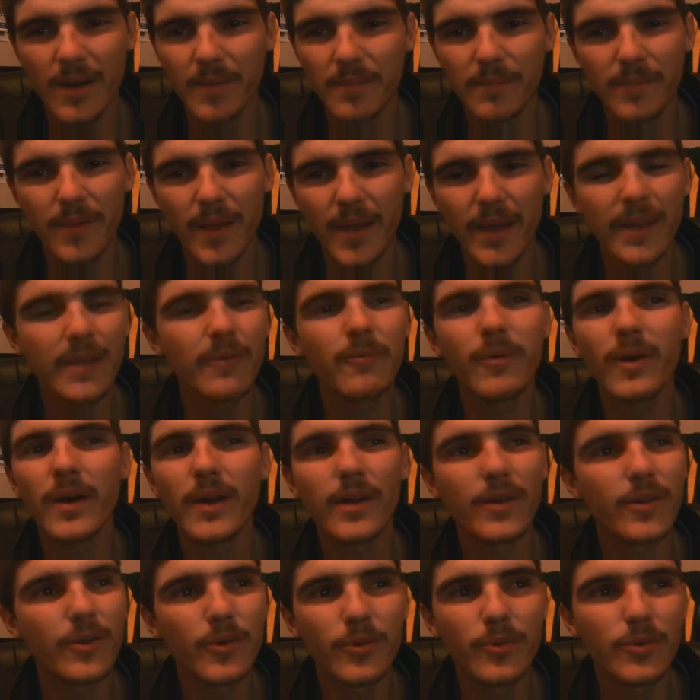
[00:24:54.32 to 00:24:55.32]
Anyone
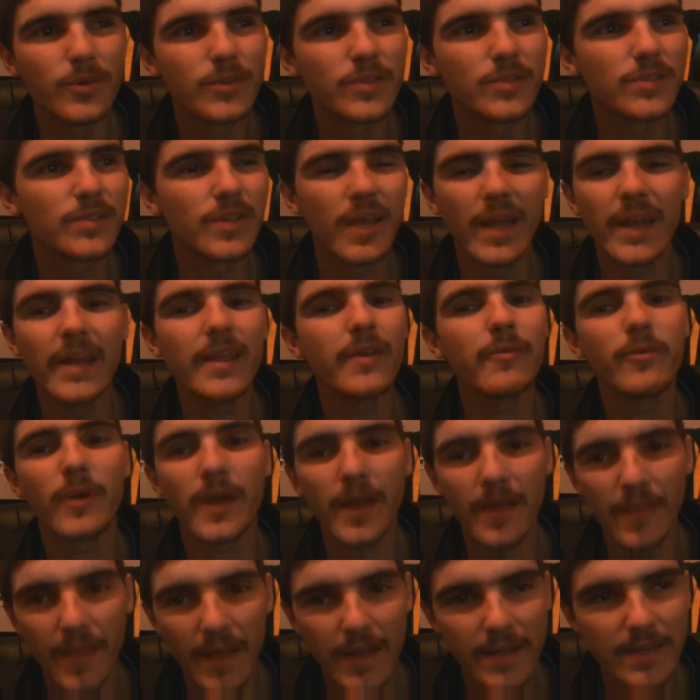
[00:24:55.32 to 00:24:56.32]
who was anywhere
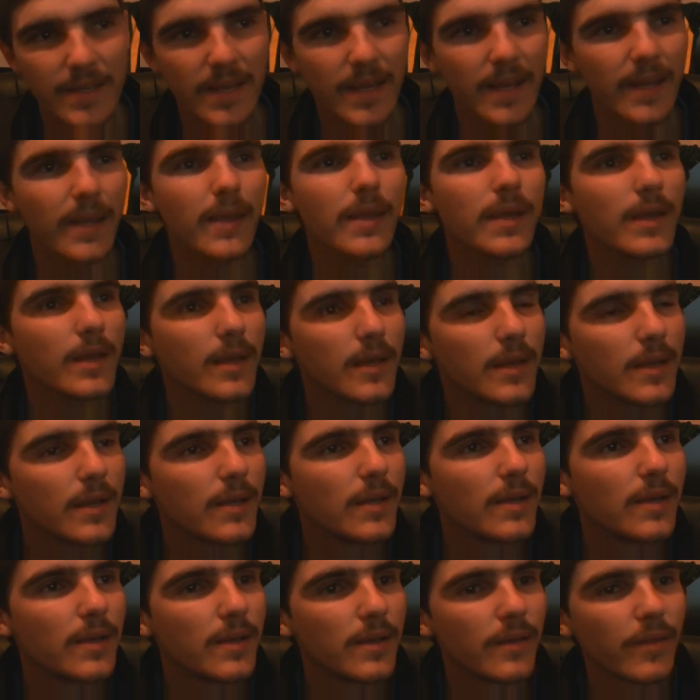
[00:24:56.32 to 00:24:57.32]
that day
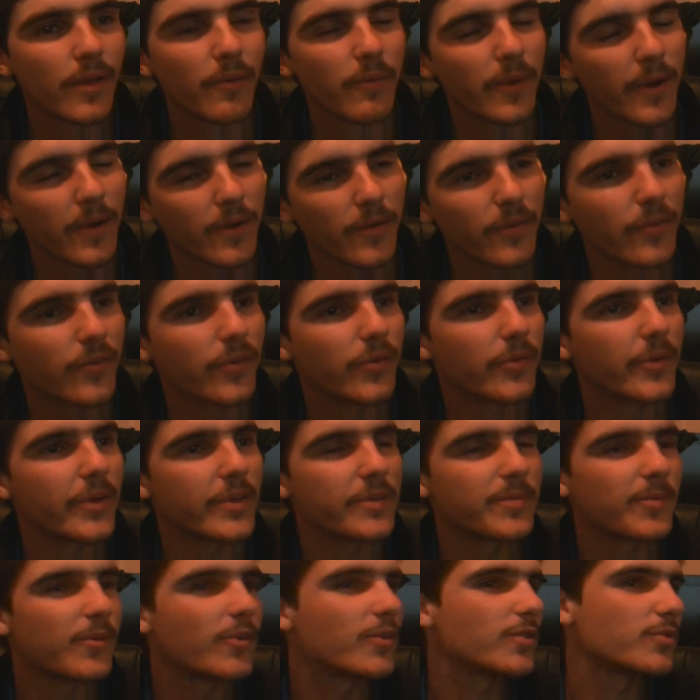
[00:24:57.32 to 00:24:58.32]
that went on the
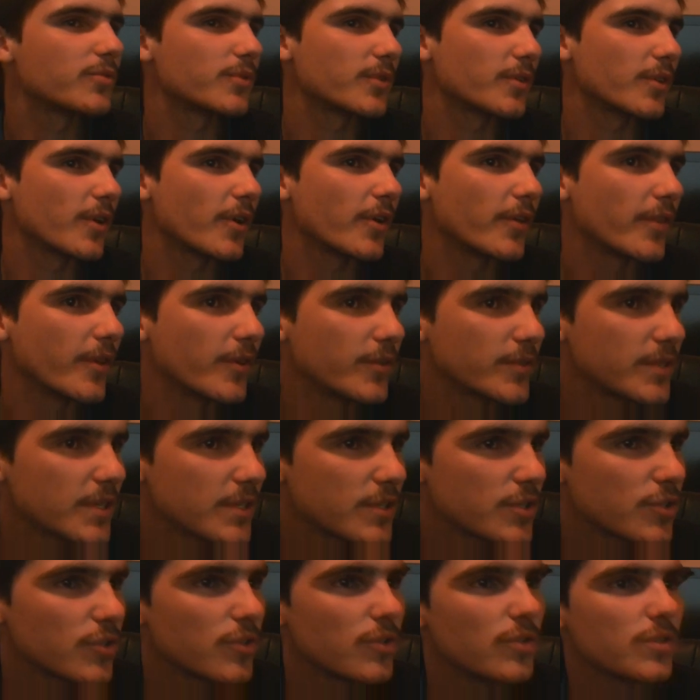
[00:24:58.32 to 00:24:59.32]
Newysports would have known there was
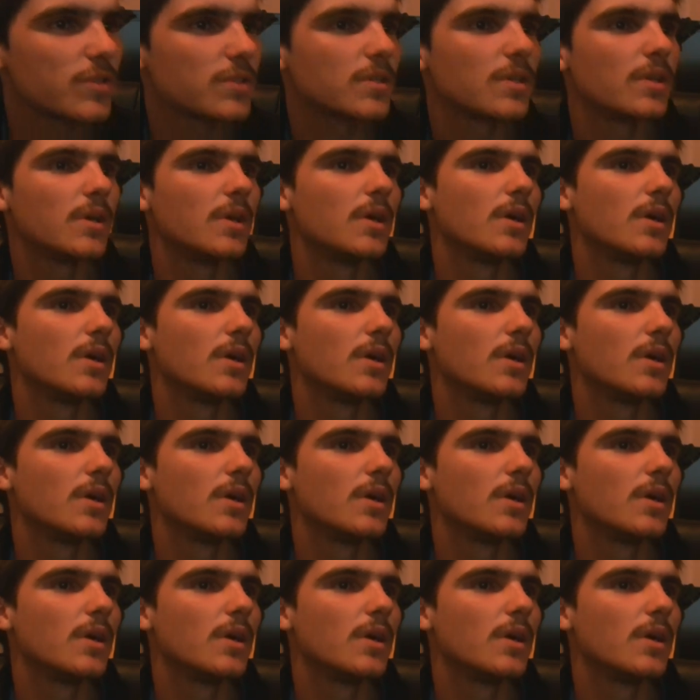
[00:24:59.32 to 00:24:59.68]
issues.